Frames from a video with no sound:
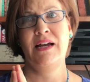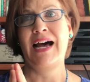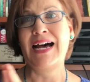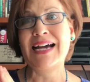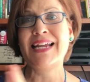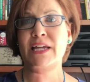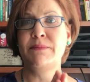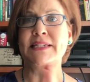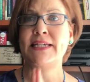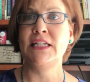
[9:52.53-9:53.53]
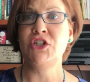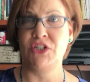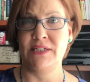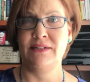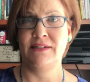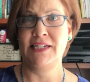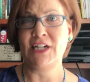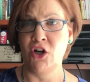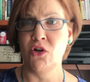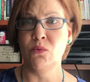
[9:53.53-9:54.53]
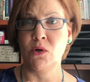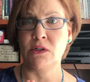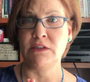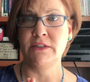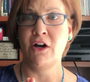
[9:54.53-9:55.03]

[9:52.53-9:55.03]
I am intelligent in our world